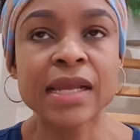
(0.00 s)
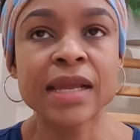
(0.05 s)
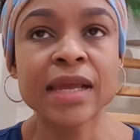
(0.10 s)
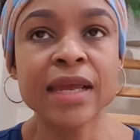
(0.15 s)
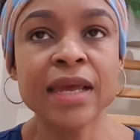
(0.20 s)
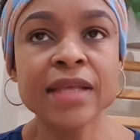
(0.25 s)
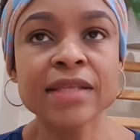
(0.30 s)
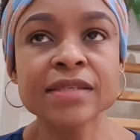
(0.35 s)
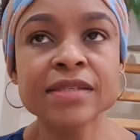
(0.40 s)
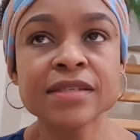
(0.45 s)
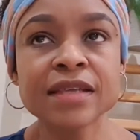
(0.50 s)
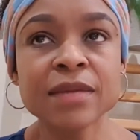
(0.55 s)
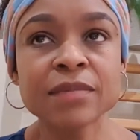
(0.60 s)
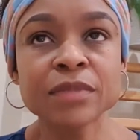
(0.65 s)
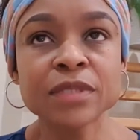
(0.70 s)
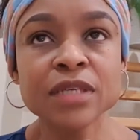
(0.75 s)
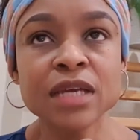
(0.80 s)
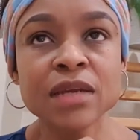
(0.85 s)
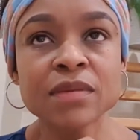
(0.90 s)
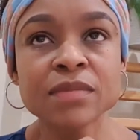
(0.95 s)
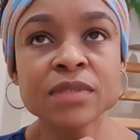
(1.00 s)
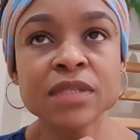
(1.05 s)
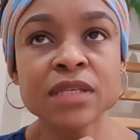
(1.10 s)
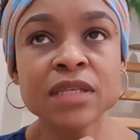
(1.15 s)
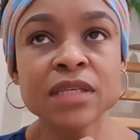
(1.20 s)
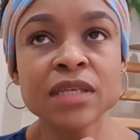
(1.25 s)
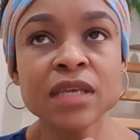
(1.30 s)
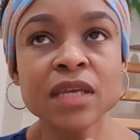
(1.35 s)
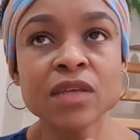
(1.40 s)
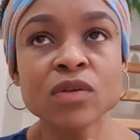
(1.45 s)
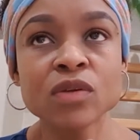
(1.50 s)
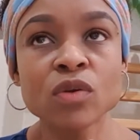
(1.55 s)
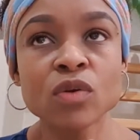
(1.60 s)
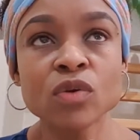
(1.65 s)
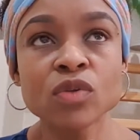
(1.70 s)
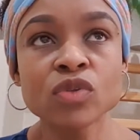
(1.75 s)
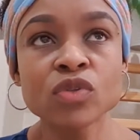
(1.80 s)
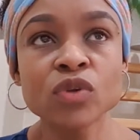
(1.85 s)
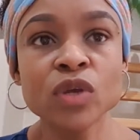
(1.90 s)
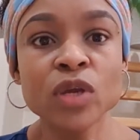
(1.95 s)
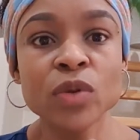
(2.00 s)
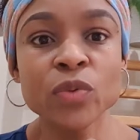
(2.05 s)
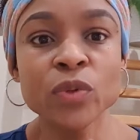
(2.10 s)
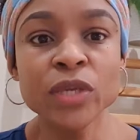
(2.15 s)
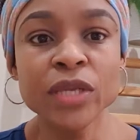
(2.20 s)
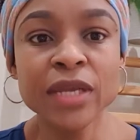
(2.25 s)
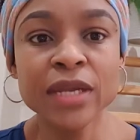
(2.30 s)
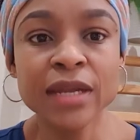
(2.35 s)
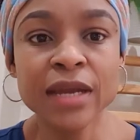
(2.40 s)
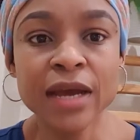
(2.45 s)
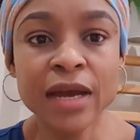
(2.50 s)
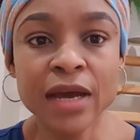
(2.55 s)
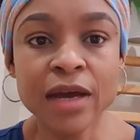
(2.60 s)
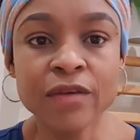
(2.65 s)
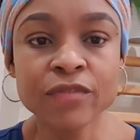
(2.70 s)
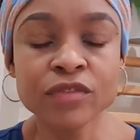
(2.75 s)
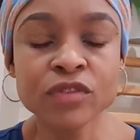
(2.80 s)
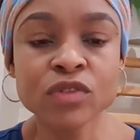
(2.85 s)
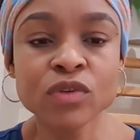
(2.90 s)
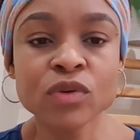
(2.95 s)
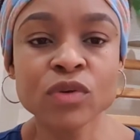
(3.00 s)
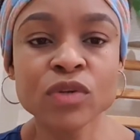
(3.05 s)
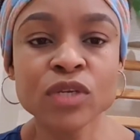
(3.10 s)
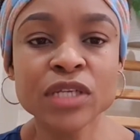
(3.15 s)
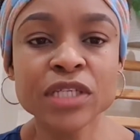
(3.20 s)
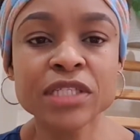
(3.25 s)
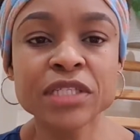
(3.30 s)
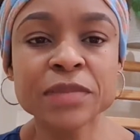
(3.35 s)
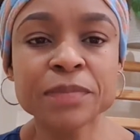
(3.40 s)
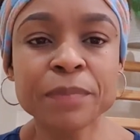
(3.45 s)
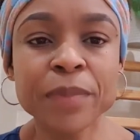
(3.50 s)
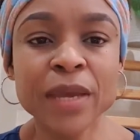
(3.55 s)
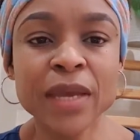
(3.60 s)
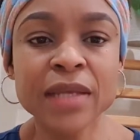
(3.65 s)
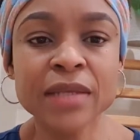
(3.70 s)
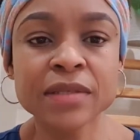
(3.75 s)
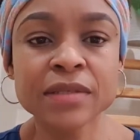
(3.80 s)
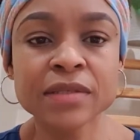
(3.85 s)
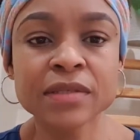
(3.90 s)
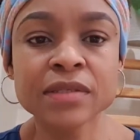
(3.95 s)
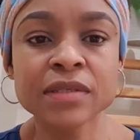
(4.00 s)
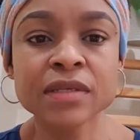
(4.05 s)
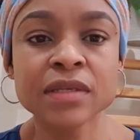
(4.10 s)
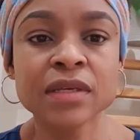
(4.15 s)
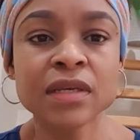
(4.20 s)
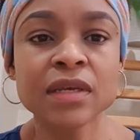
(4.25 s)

and sometimes it can go to a week and a half. So it depends.